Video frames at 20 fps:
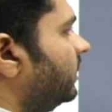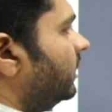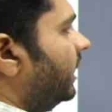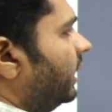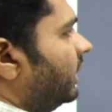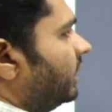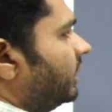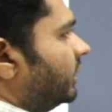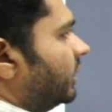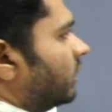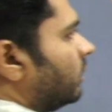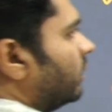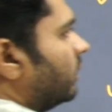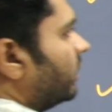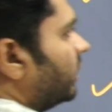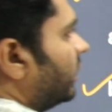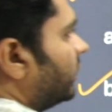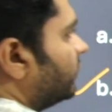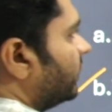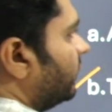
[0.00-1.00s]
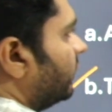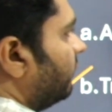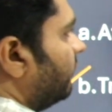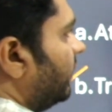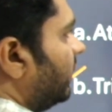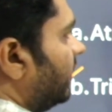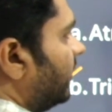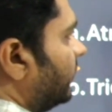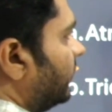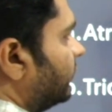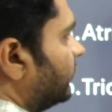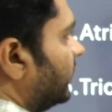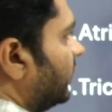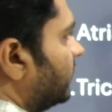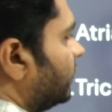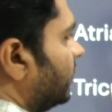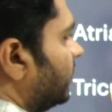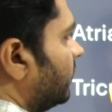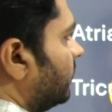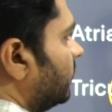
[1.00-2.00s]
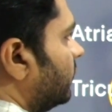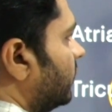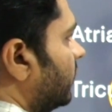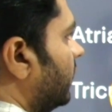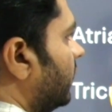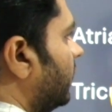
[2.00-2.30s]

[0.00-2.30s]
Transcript: Atrial contraction will result into the